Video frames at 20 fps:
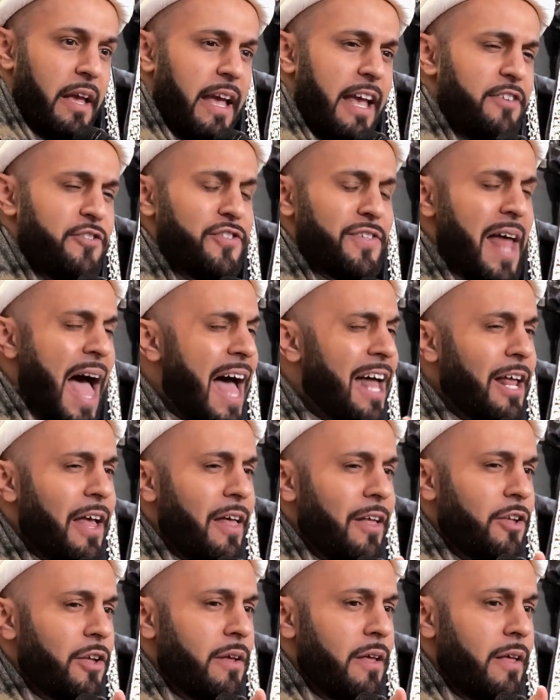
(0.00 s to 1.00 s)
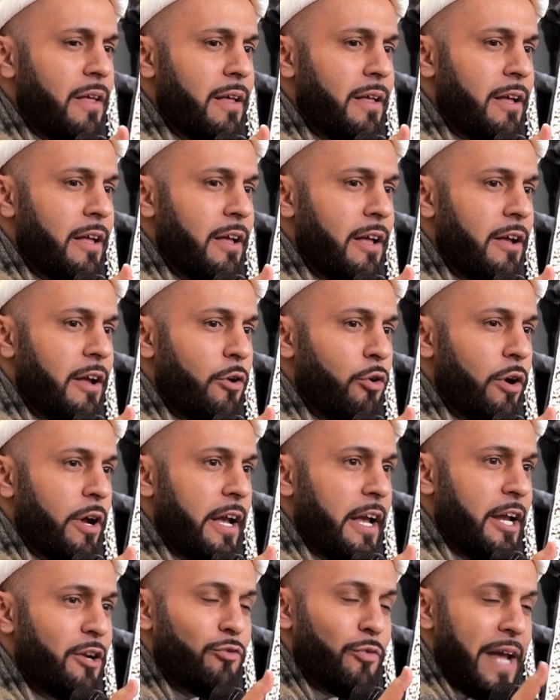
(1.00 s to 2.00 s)
is not,
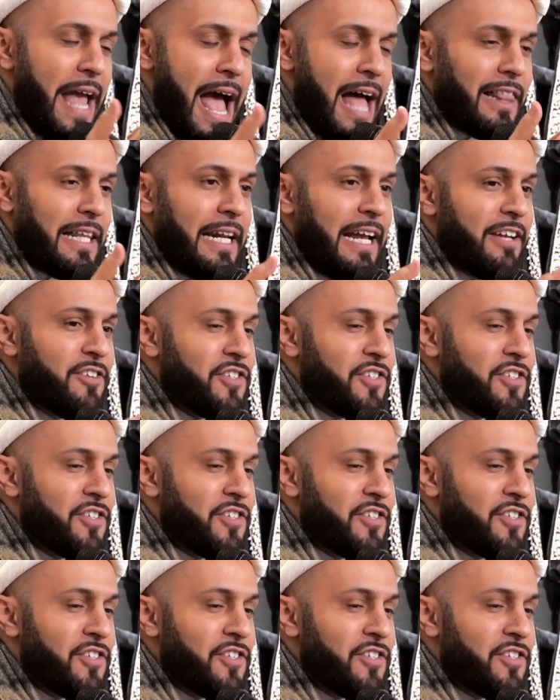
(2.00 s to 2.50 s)
in reality,